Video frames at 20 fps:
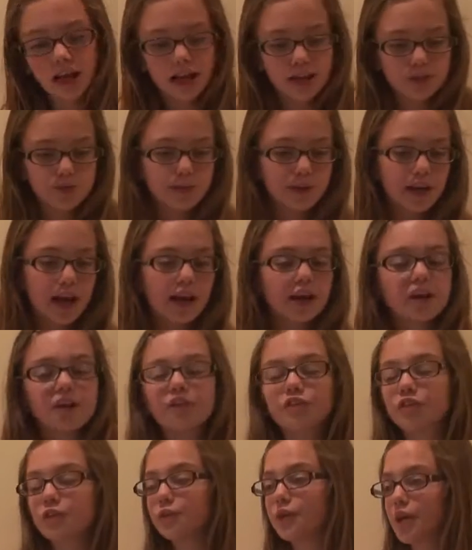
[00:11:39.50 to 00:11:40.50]
Yes, we got it
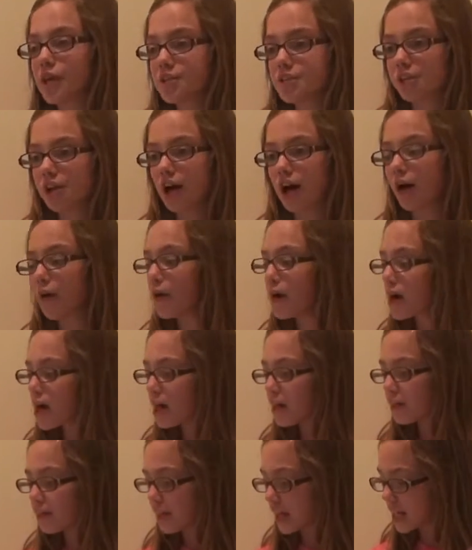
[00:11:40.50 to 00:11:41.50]
a few days ago.
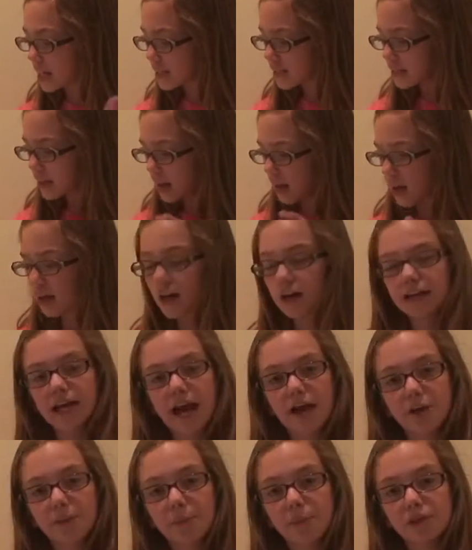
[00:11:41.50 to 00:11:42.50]
These
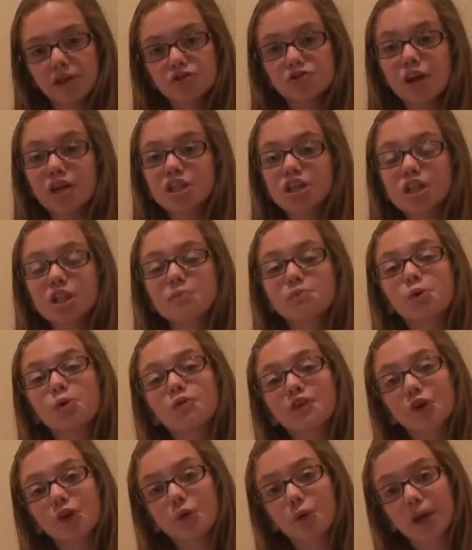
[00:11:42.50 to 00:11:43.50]
caterpillars are actually
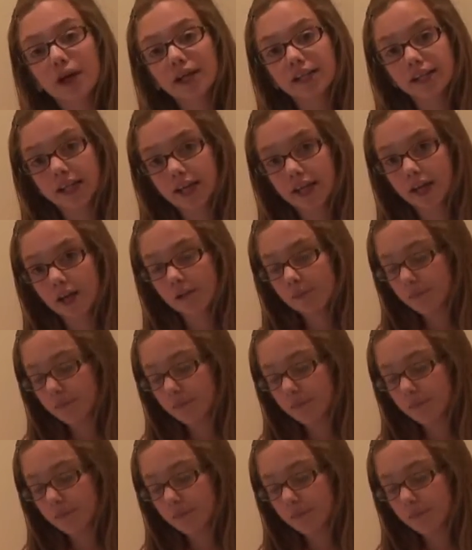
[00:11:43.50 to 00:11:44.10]
moving quickly.